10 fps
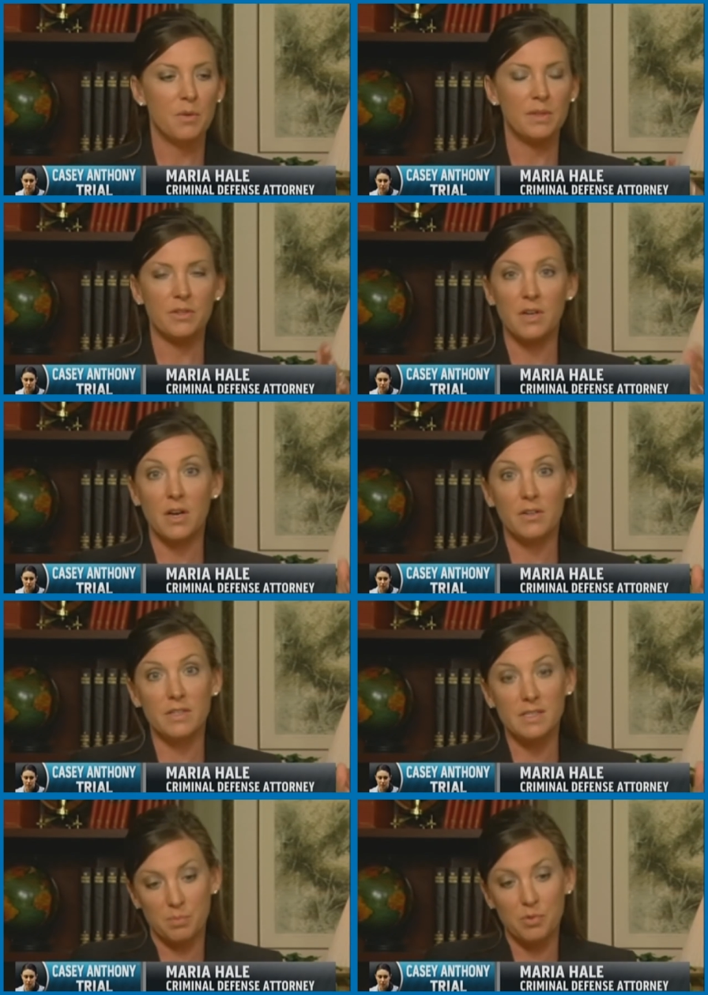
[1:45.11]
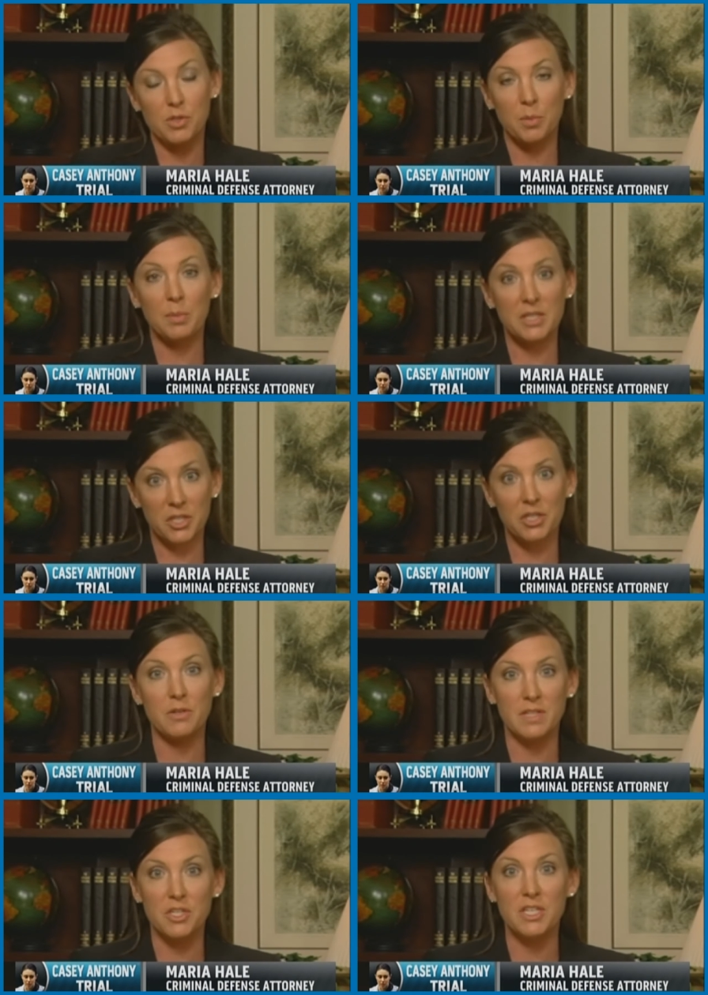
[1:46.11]
when their daughter is presumably she
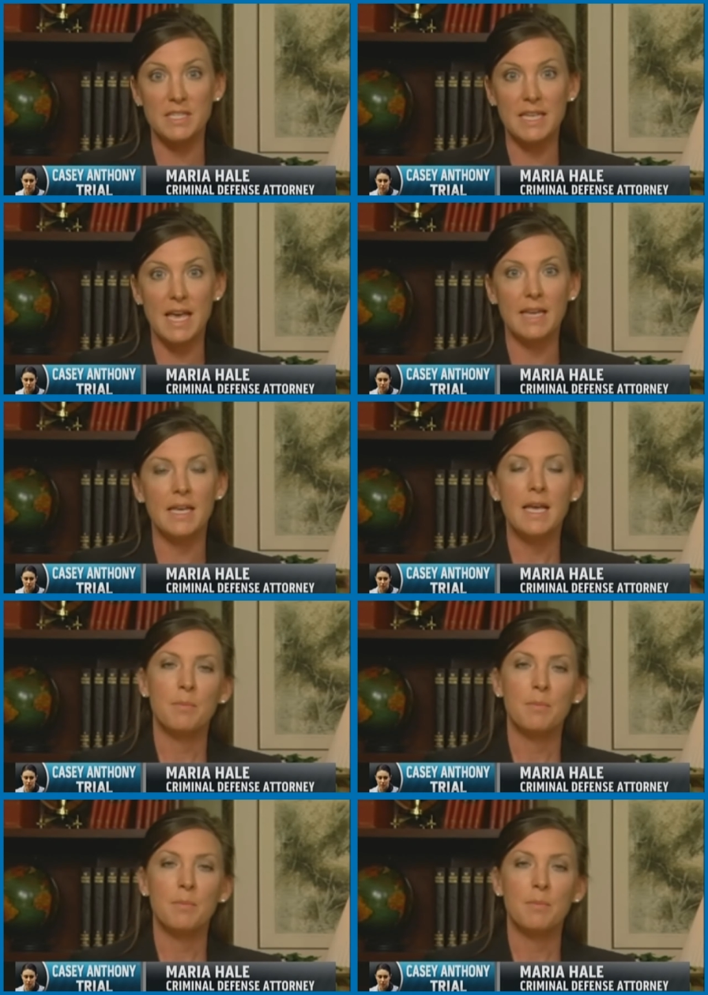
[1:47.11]
knows that she's dead.